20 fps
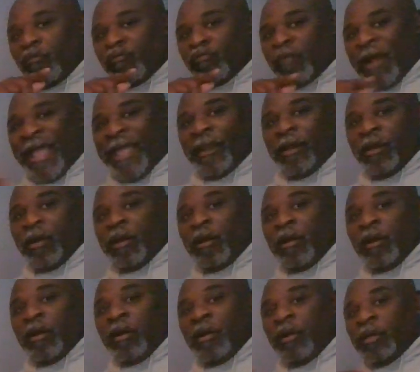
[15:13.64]
right
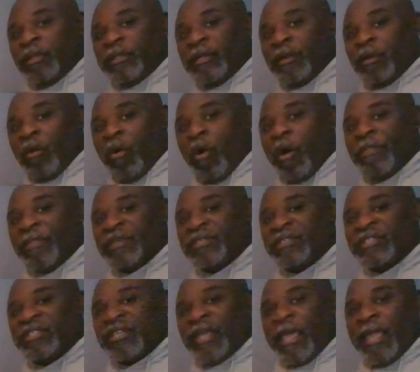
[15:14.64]
on the
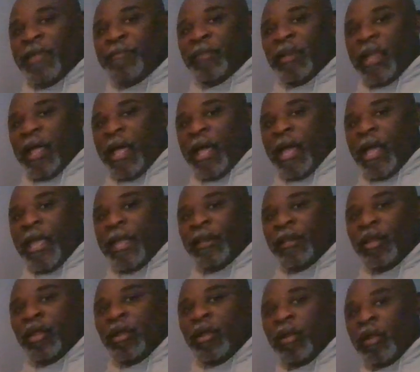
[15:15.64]
same line
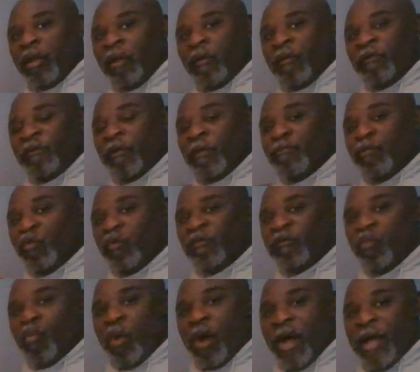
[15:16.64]
for move
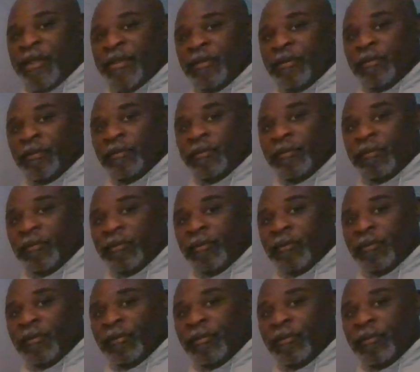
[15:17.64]
one.
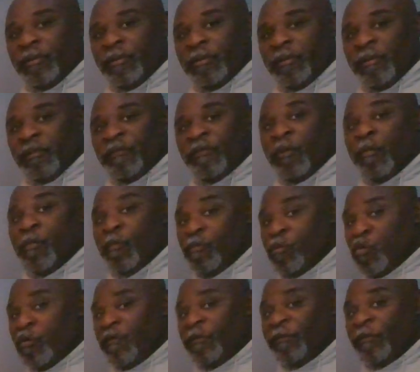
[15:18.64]
For
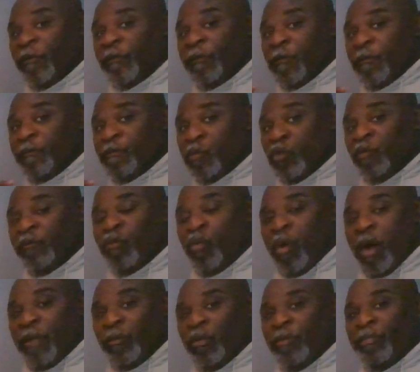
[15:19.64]
move
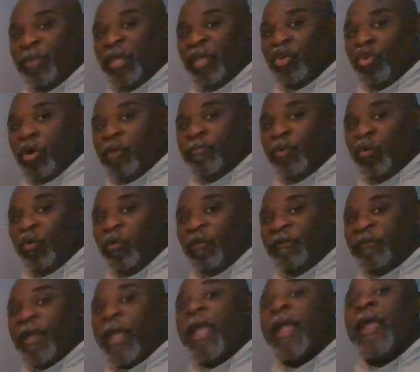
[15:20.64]
one would be your move
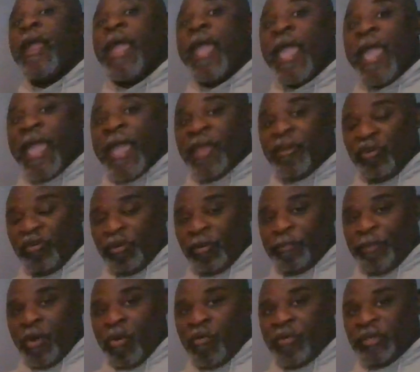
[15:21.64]
and your
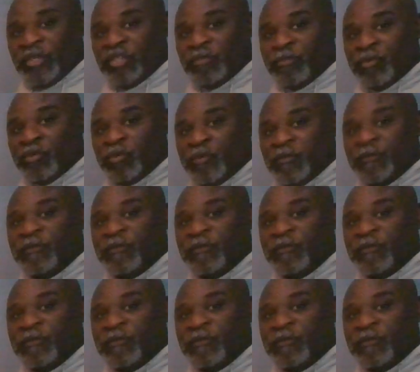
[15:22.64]
opponent's move.